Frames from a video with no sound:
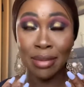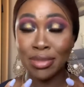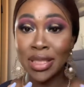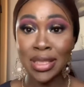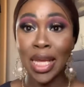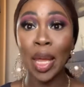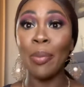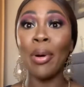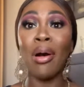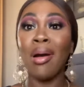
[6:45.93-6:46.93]
today,
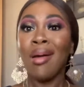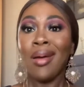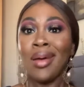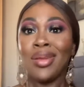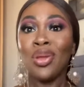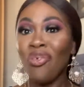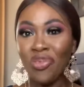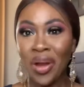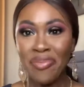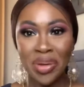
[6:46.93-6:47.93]
but not
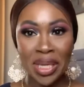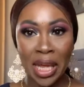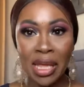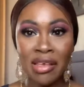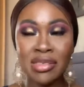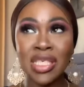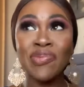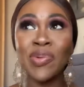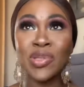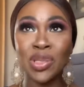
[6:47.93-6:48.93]
for every day, just
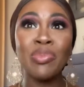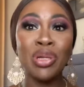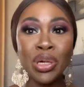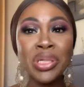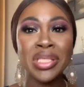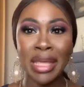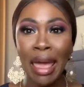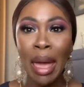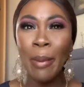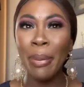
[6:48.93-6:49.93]
for some looks,
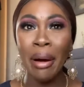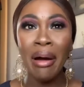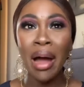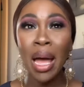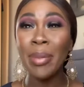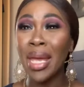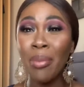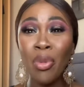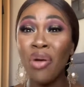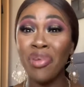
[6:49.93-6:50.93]
yeah. But I mean, I'm
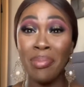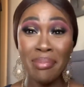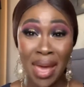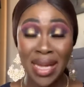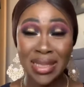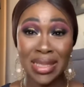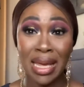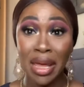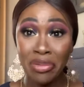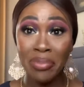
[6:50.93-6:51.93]
more of a matte
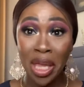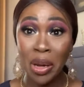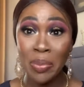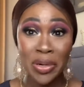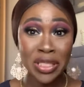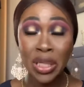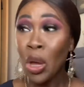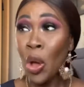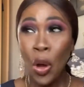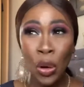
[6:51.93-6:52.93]
kind of makeup person.
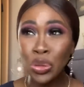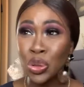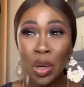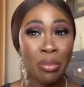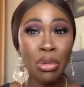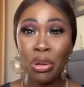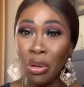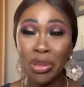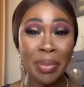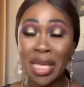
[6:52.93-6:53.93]
Also, I'm
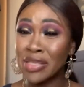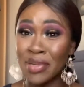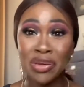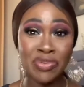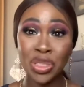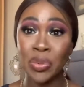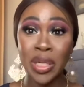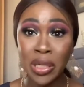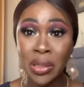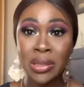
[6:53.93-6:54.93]
not the biggest fan of dewy
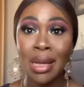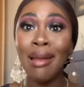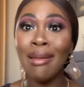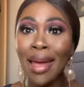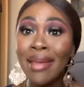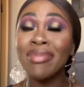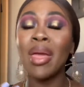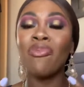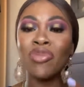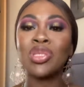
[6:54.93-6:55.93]
looks. I like
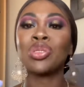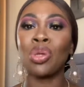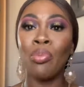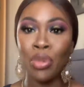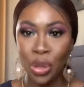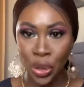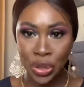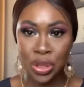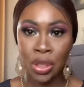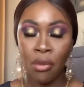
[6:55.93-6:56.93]
them for some
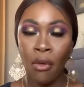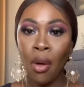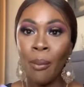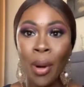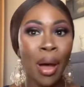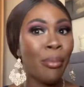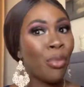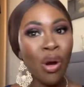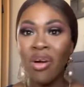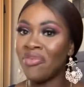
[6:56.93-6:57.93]
looks, but
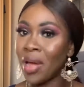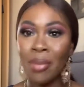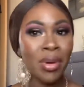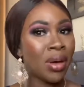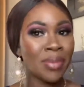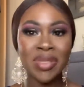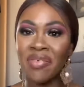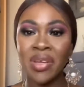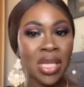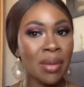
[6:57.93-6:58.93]
I'm
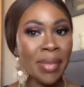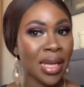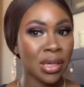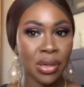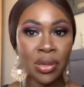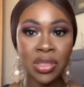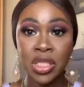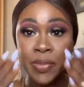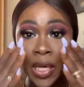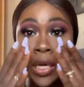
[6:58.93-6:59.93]
definitely a matte girl,
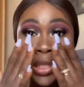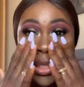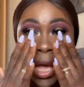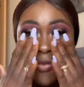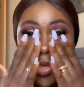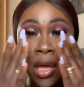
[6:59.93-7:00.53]
just because I've